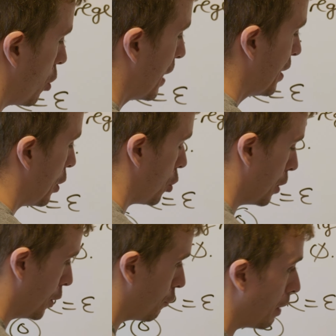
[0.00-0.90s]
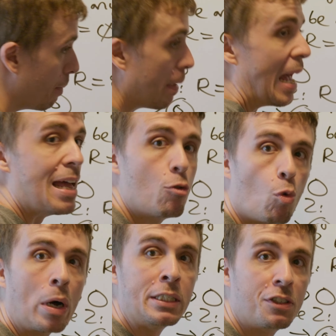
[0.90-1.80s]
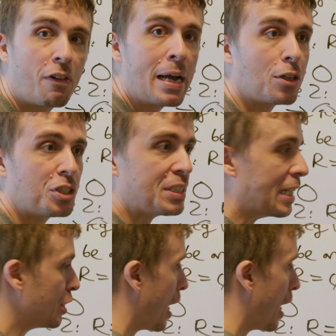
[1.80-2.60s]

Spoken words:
transitions from N1's final states,